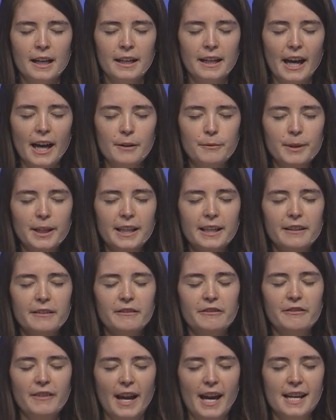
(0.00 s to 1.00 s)
God, we
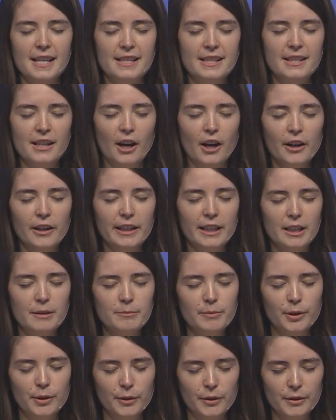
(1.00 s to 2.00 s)
confess our
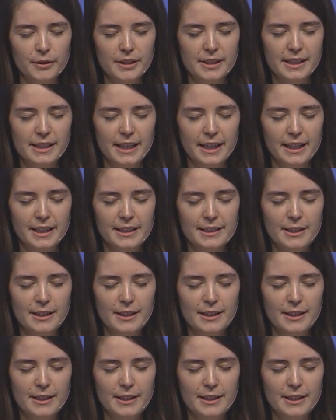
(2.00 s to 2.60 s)
impulse